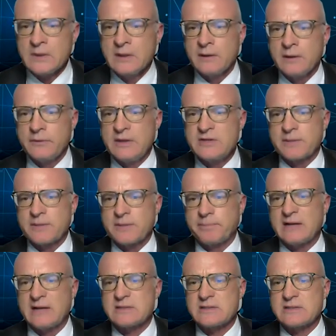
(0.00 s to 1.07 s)
These are
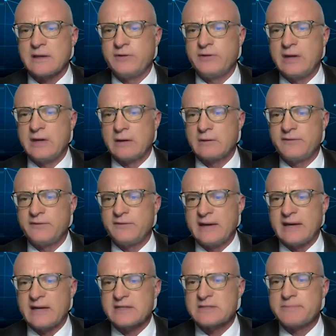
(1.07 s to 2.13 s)
plots of yearly
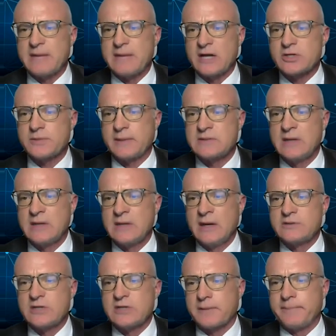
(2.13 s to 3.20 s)
VAS measurements
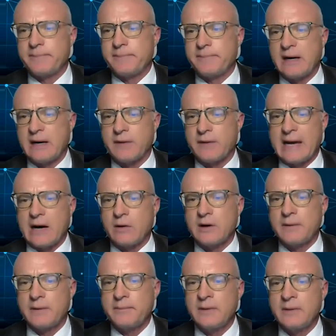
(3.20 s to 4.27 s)
to compare the
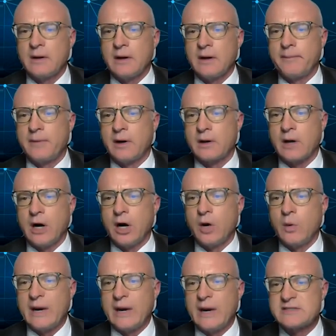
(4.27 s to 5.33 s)
outcome among
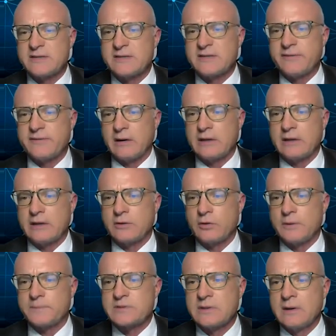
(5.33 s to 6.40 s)
OA severity
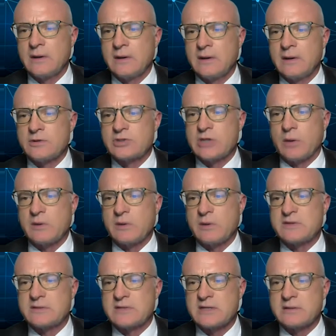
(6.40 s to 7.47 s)
groups, showing
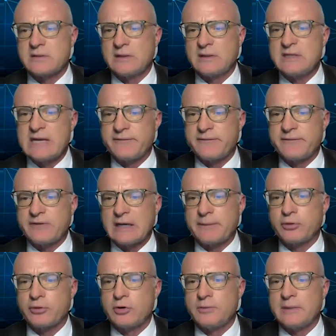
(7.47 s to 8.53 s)
statistically significant
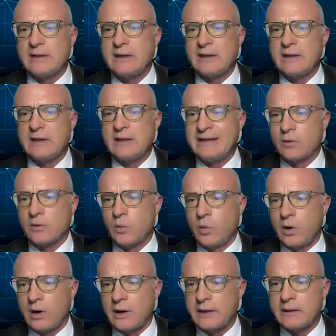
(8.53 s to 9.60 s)
improvement in year
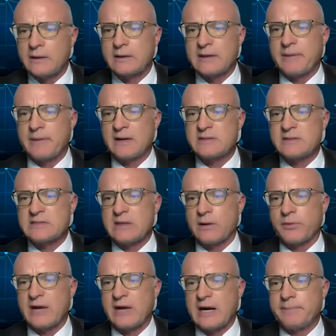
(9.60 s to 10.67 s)
1 combined cell
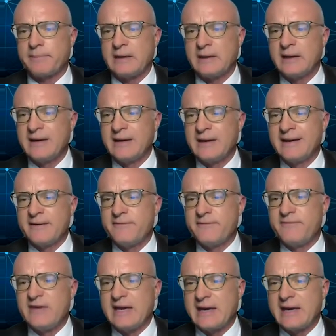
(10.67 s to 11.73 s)
therapy
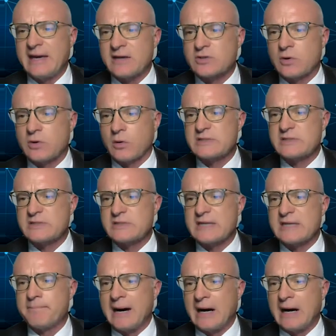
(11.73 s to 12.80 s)
VAS scores
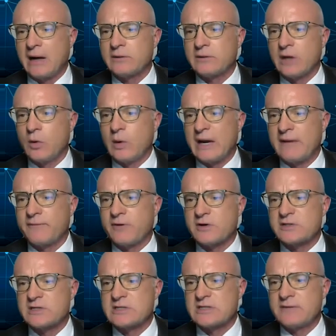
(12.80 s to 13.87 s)
in mild OA
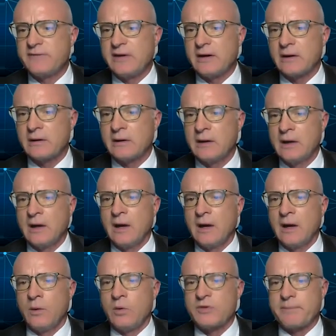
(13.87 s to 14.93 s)
versus severe
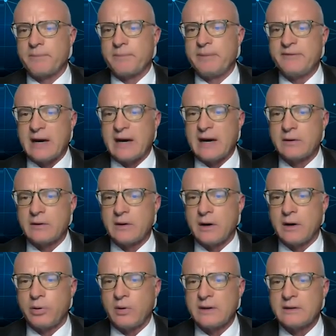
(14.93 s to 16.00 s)
with a p-value of
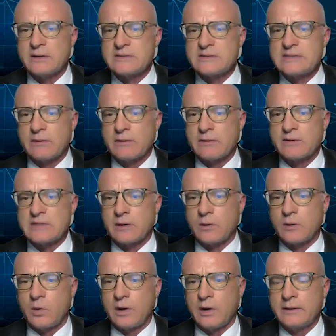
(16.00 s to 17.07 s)

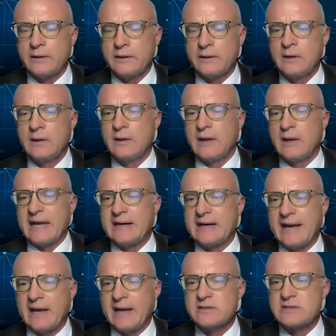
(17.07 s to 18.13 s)
0.001, and
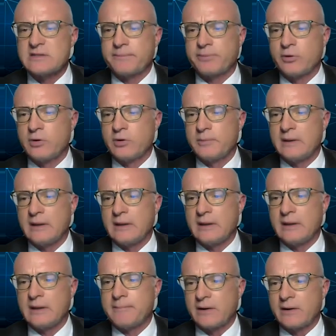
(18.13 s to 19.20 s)
enhanced improvement in
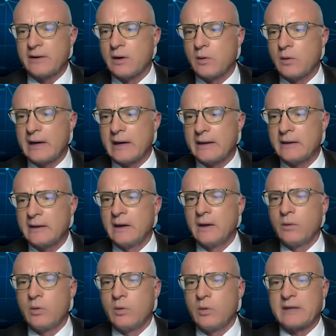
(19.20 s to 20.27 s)
moderate OA
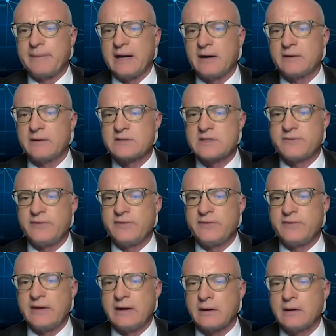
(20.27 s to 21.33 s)
when compared to
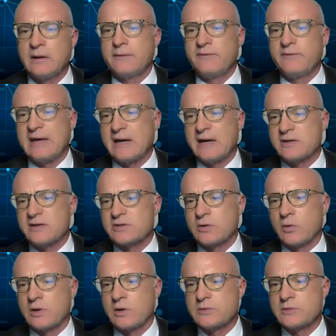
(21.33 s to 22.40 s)
severe VAS
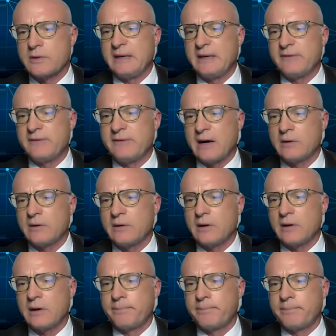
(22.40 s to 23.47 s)
scores with a p-value
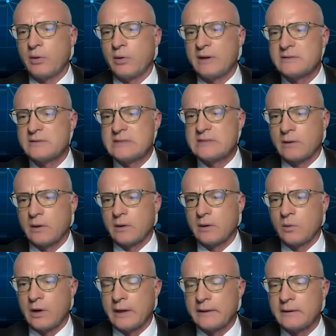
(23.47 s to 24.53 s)
of
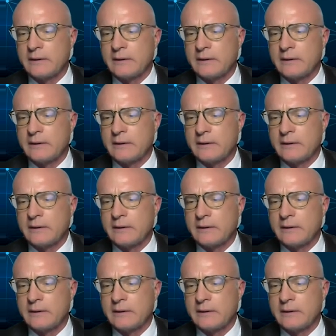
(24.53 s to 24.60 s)
0.01.